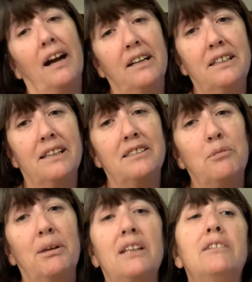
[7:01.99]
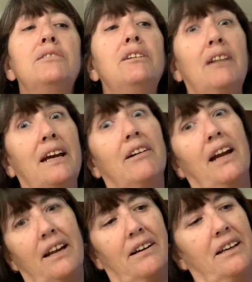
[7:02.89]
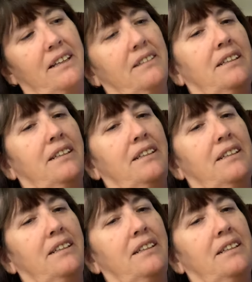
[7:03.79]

how do you test a pillow? You lay your head on it.